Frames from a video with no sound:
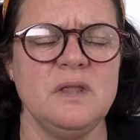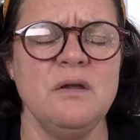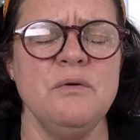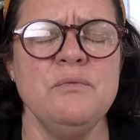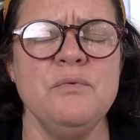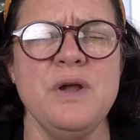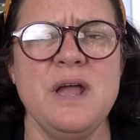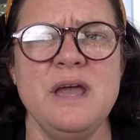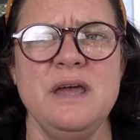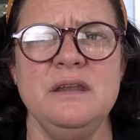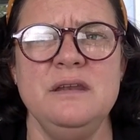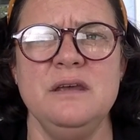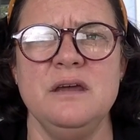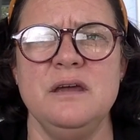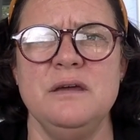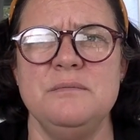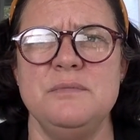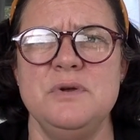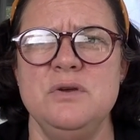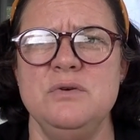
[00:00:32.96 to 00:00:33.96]
read
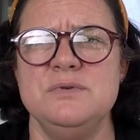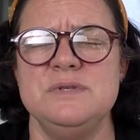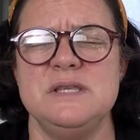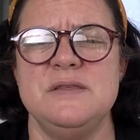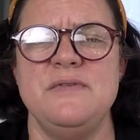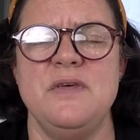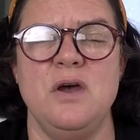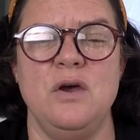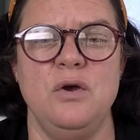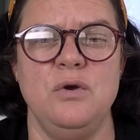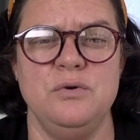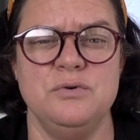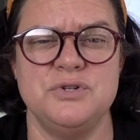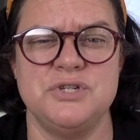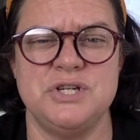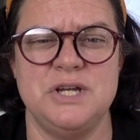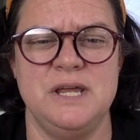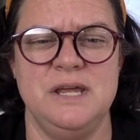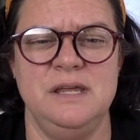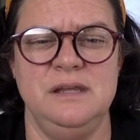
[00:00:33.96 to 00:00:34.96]
Who's in the
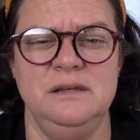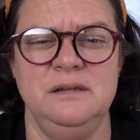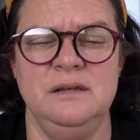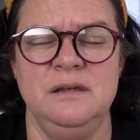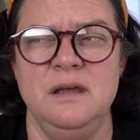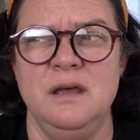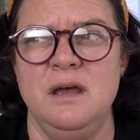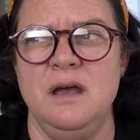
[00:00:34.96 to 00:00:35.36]
Ocean,